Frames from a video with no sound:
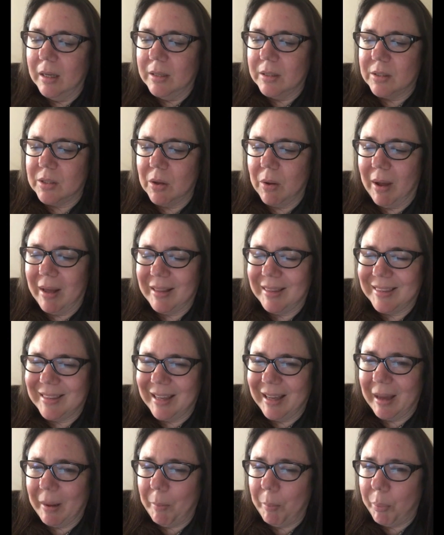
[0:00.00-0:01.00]
So I
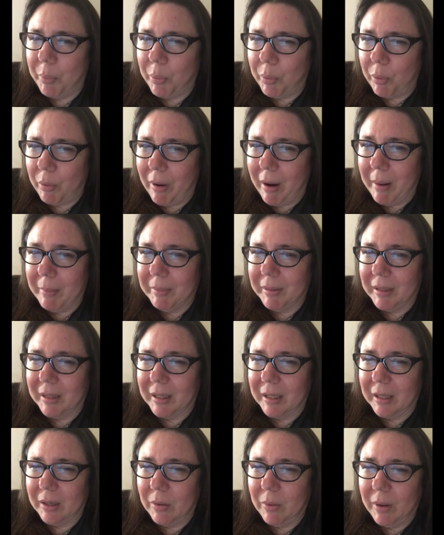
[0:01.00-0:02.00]
think I'm probably
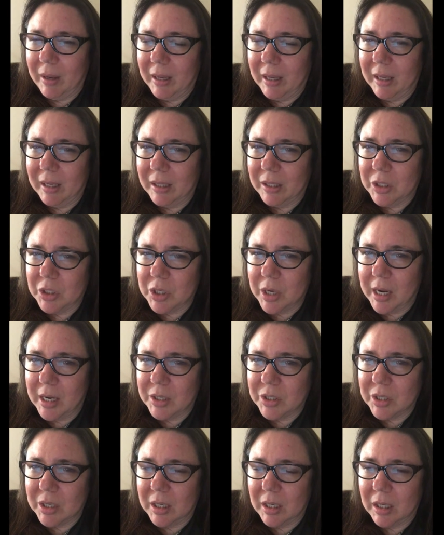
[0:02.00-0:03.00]
going to go ahead and
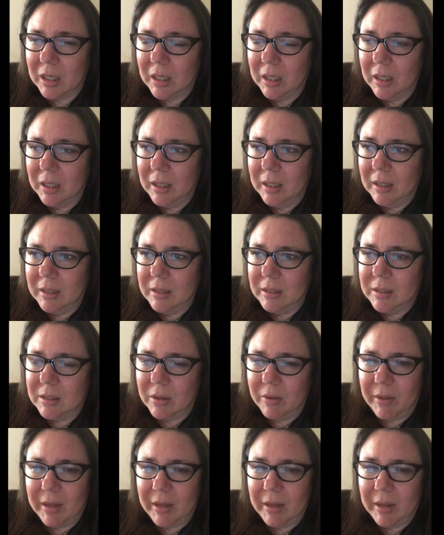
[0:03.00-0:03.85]
change it so